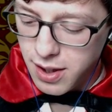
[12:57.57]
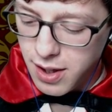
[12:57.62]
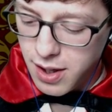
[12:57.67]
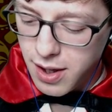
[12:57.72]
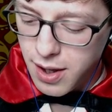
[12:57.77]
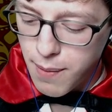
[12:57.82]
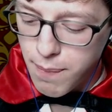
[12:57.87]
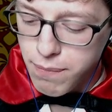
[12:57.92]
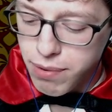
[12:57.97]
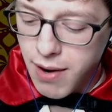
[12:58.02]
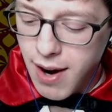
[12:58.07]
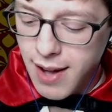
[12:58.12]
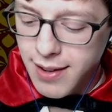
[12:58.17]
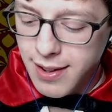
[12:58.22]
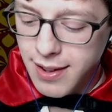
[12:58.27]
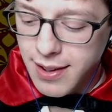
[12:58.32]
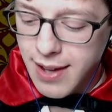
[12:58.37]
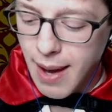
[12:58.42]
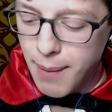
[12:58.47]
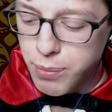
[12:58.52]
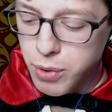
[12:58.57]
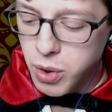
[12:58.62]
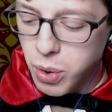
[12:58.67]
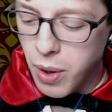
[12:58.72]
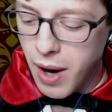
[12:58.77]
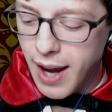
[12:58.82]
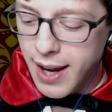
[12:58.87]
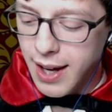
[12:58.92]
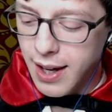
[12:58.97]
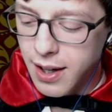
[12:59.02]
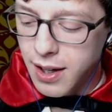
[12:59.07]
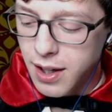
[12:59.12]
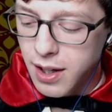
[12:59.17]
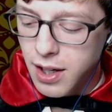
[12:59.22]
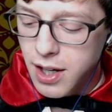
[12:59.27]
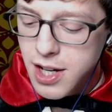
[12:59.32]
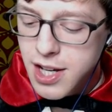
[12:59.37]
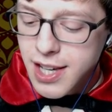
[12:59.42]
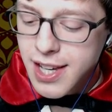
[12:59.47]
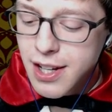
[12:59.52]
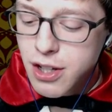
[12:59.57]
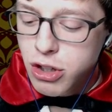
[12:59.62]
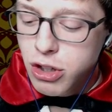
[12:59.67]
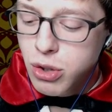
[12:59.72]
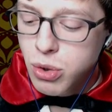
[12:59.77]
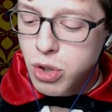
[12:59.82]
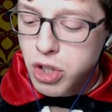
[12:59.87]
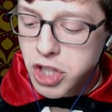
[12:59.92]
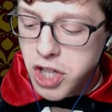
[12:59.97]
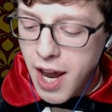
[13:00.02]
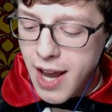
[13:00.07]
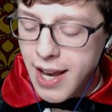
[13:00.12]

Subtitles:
Brandon kept quiet. He knew Jake had